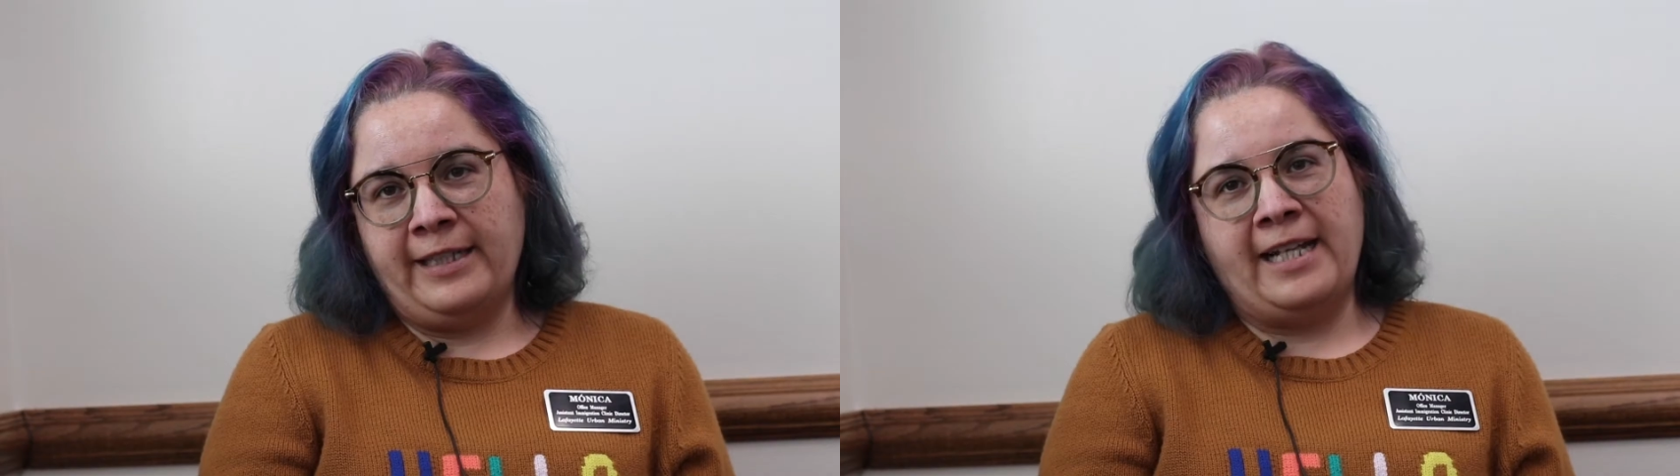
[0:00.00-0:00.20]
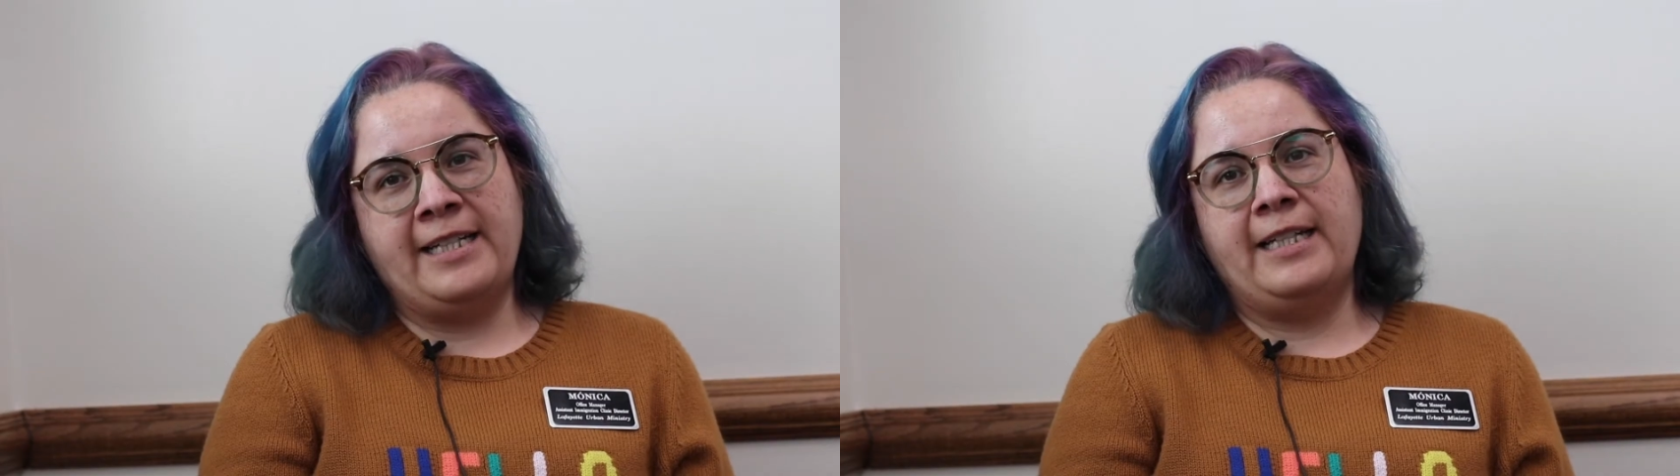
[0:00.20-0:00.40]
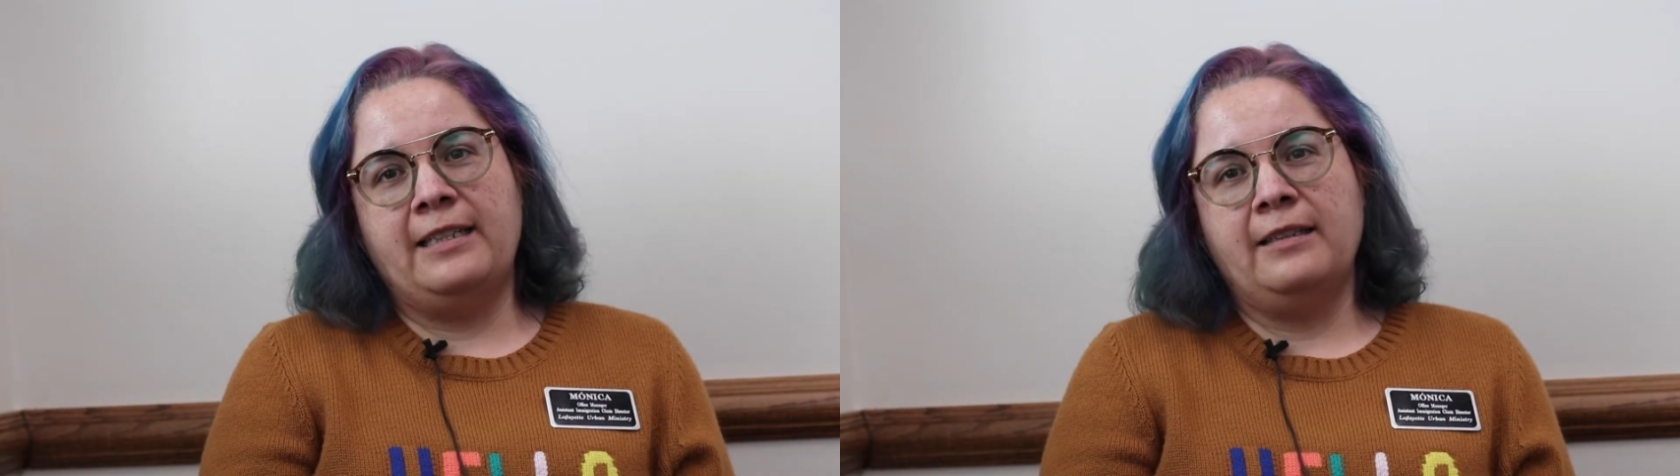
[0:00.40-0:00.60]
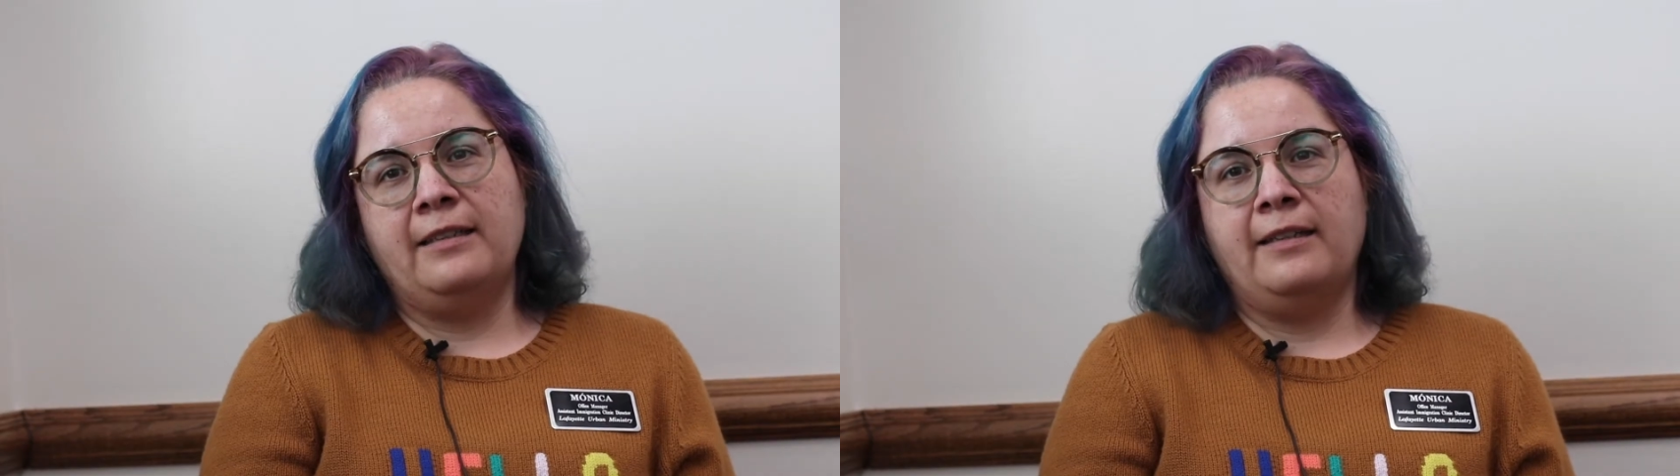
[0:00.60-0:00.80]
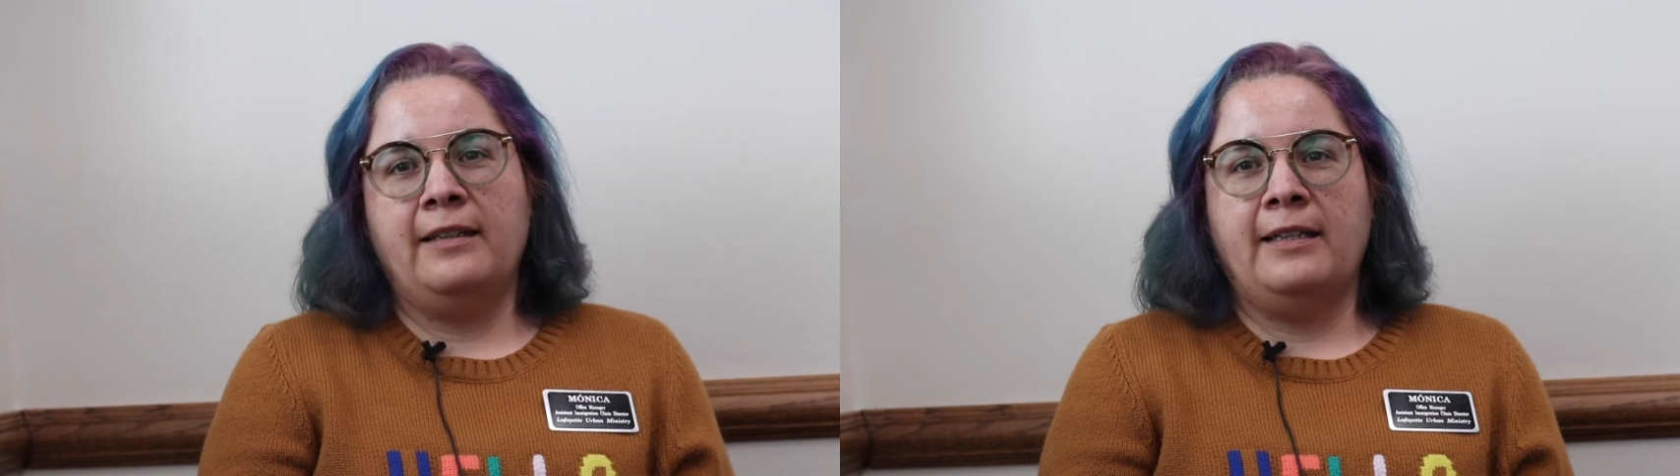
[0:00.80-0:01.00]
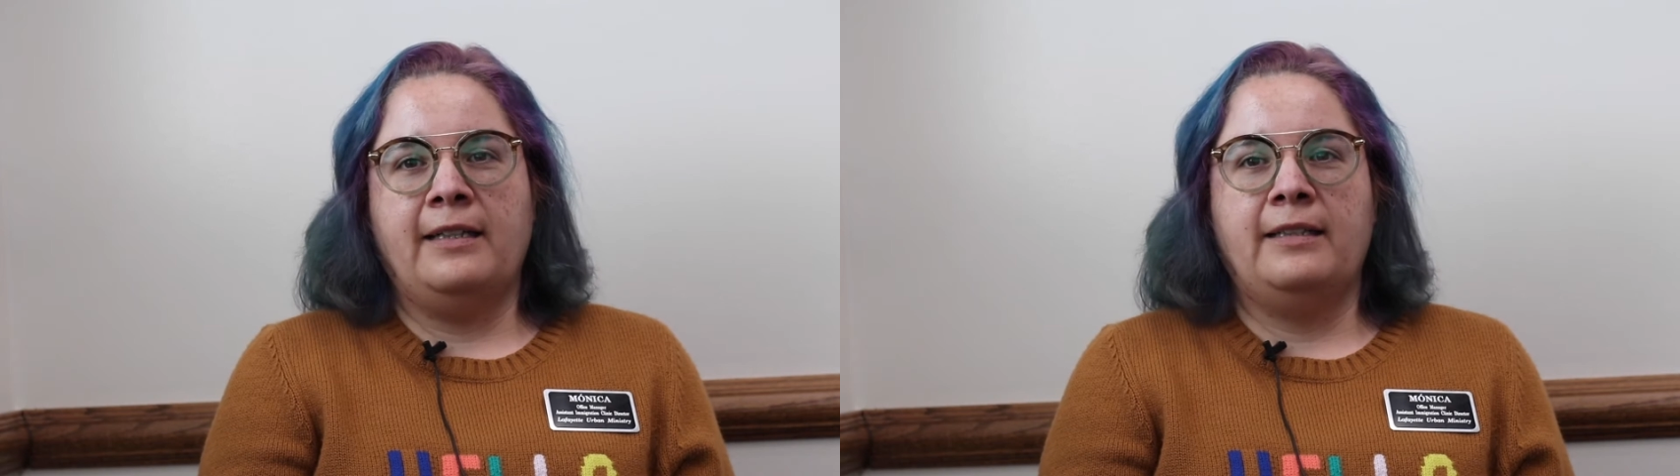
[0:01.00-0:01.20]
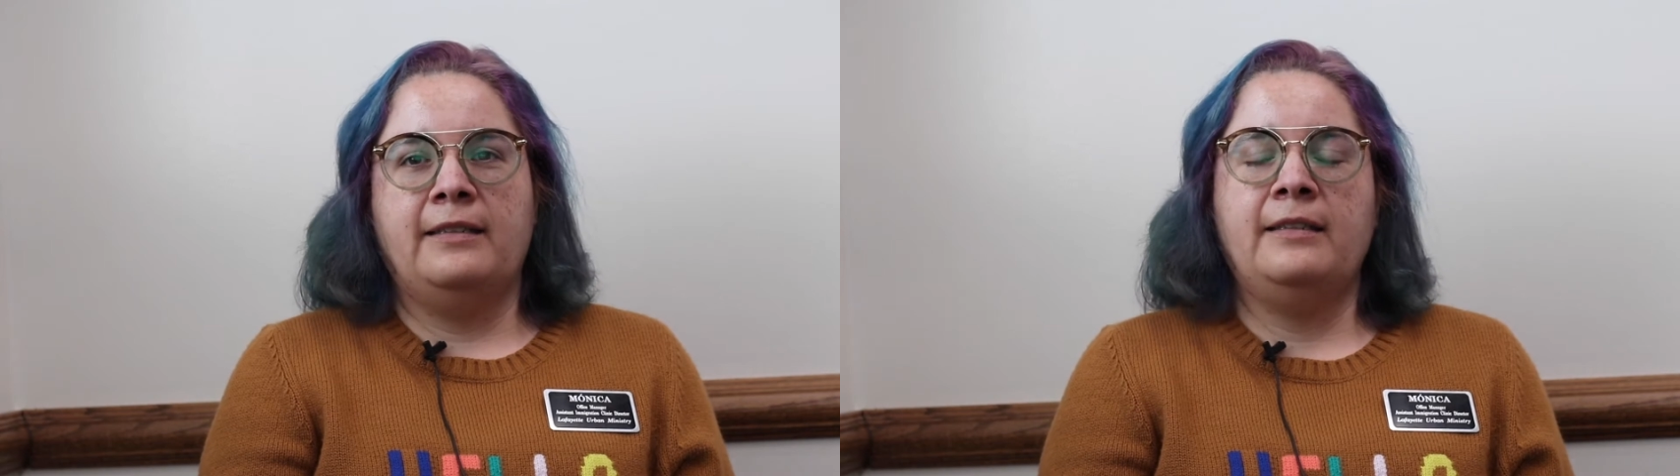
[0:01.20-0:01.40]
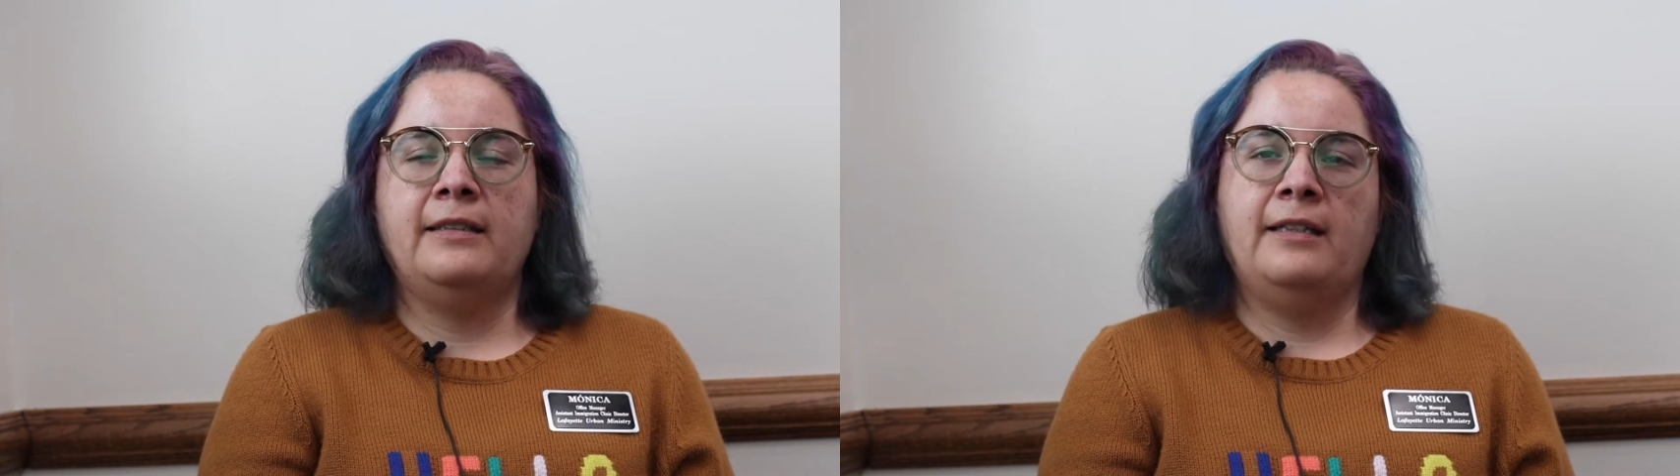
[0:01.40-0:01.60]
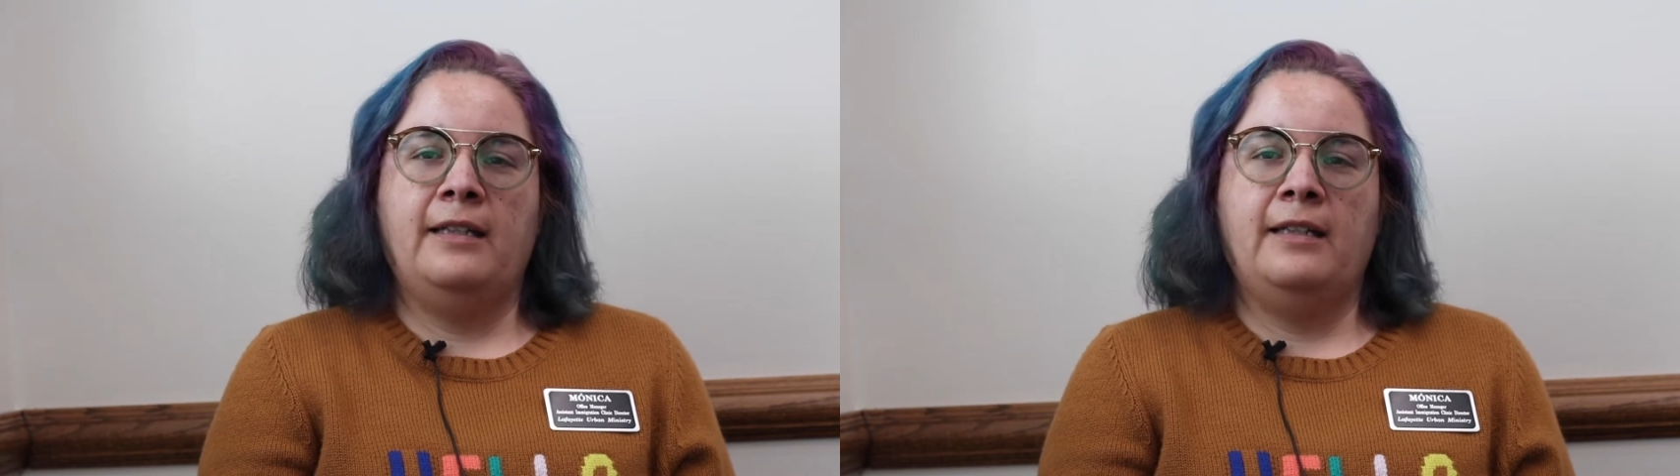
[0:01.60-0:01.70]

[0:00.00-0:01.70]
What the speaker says: get it, and